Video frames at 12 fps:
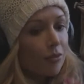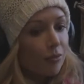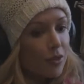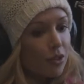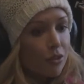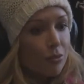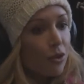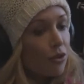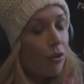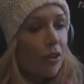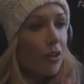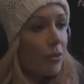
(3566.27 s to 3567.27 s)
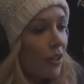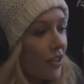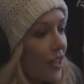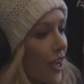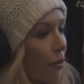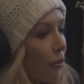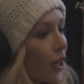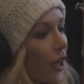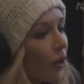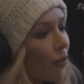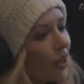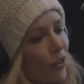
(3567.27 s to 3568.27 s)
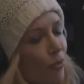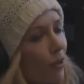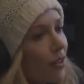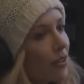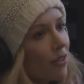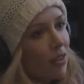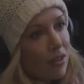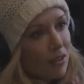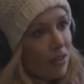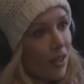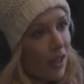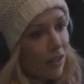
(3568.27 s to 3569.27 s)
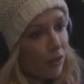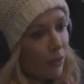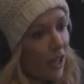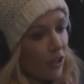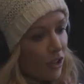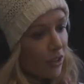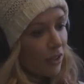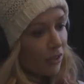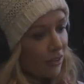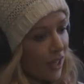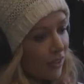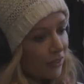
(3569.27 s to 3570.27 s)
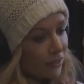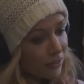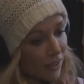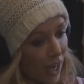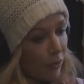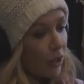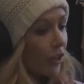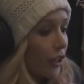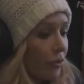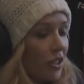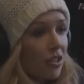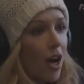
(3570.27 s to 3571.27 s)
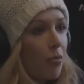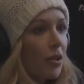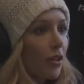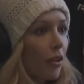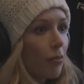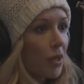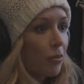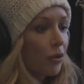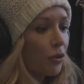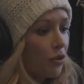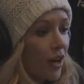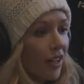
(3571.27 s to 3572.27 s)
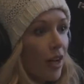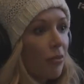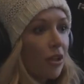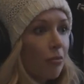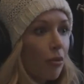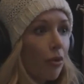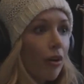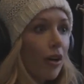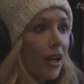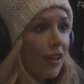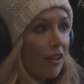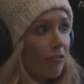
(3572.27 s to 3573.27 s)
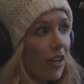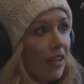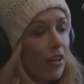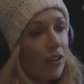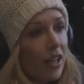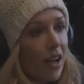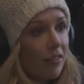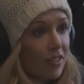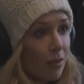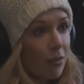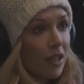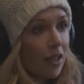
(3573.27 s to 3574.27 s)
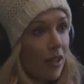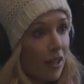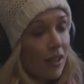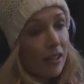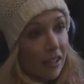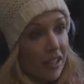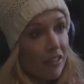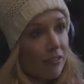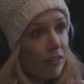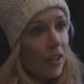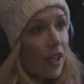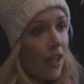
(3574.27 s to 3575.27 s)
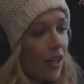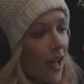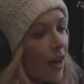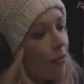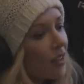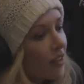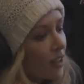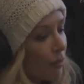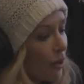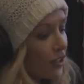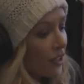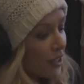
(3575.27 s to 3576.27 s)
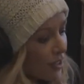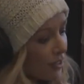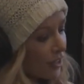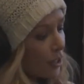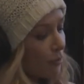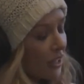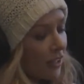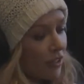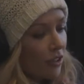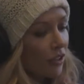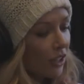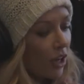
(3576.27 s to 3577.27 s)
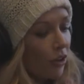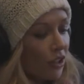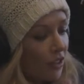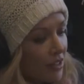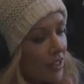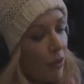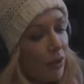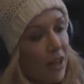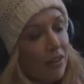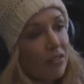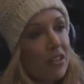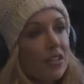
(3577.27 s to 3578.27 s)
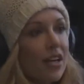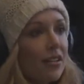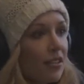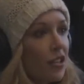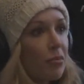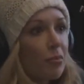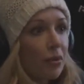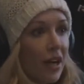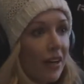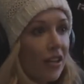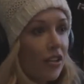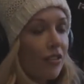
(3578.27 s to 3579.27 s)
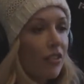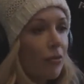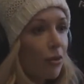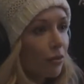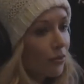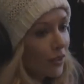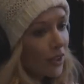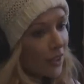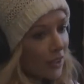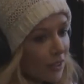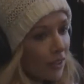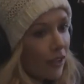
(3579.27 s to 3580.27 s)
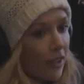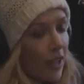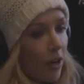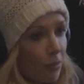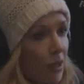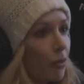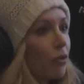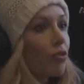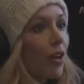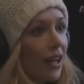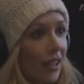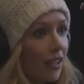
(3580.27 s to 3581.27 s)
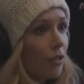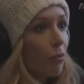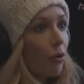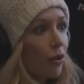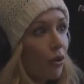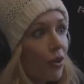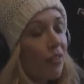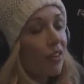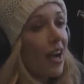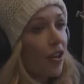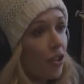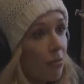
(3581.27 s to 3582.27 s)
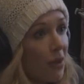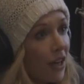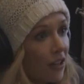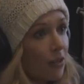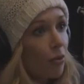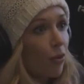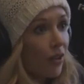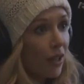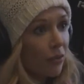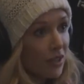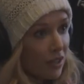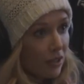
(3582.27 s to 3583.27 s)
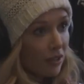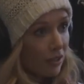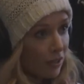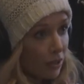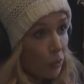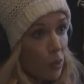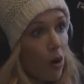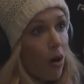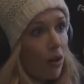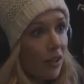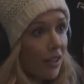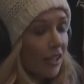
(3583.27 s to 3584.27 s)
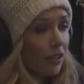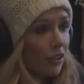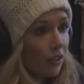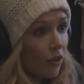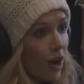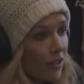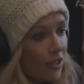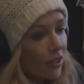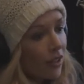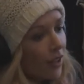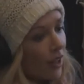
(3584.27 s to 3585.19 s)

So there's moratoriums all the time. We don't spread disease, and we actually I would argue we stop it. There are people who try to come into porn and they find out they have something and they leave. And it messes up our statistics because you can go and you can say, well, out of these tests, these people had HIV, but they are people who try to get into porn who never actually made it to porn. That was the wall, and they couldn't cross it.